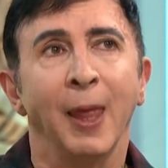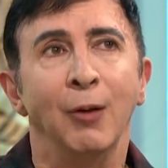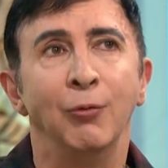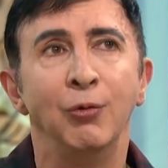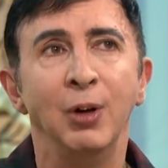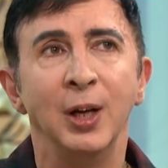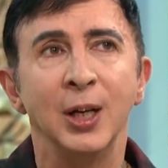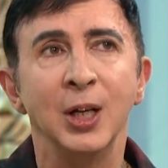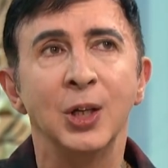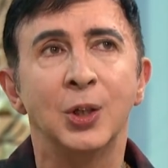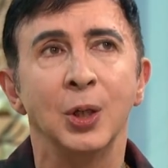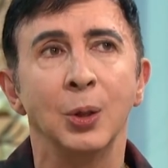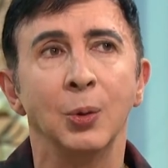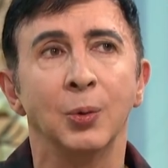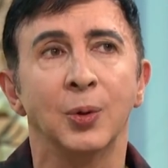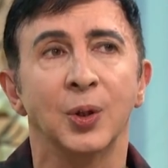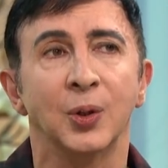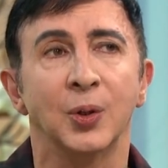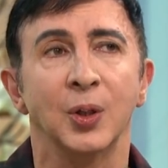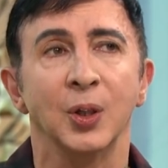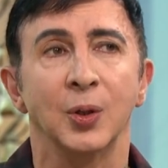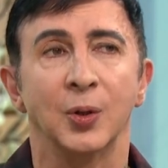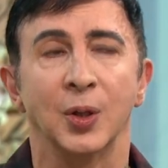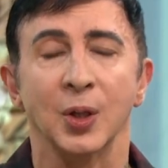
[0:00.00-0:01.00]
really do
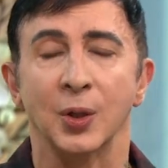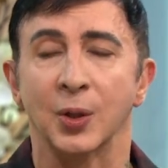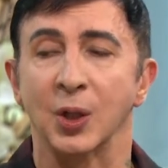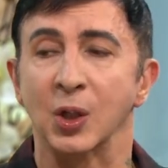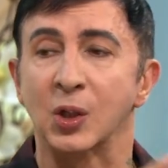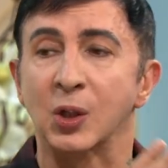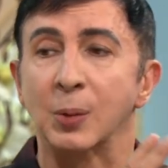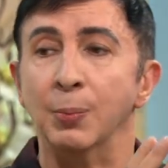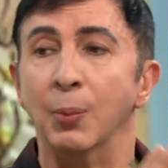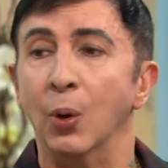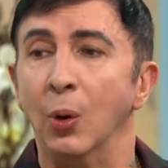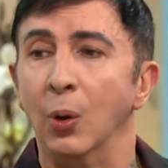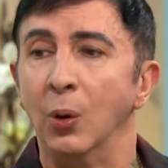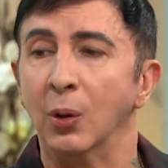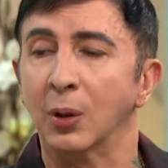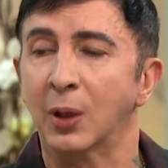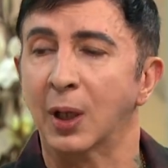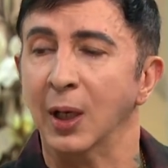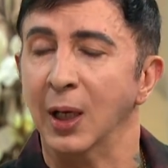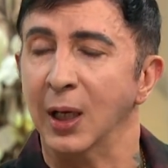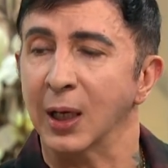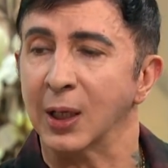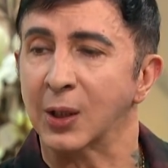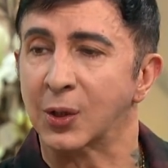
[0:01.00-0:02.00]
the, the, the small
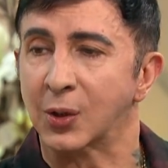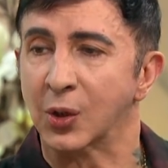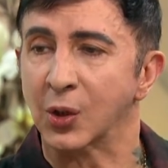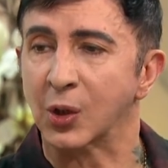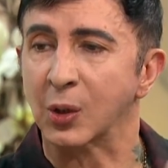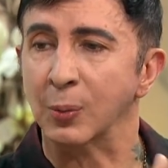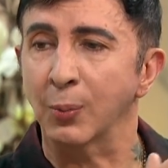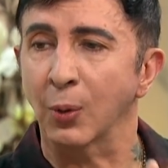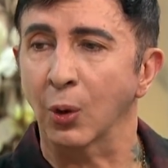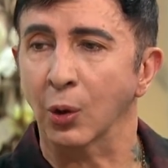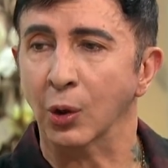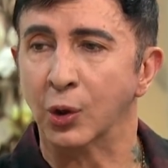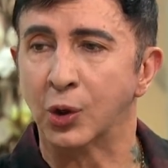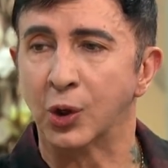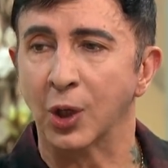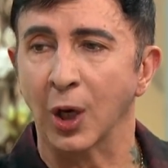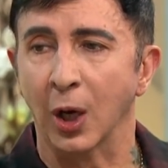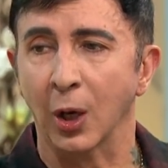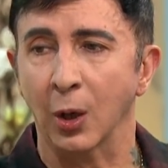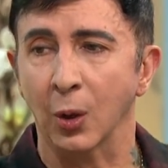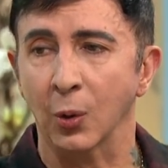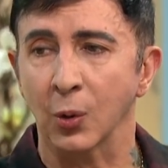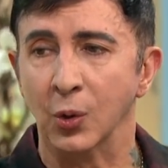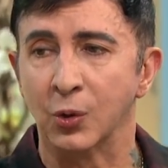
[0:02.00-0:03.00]
gigs, the small
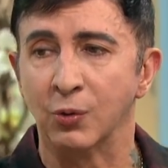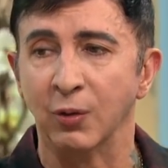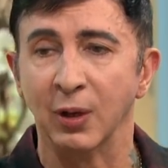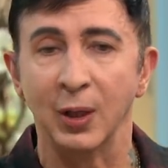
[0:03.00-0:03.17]
shows,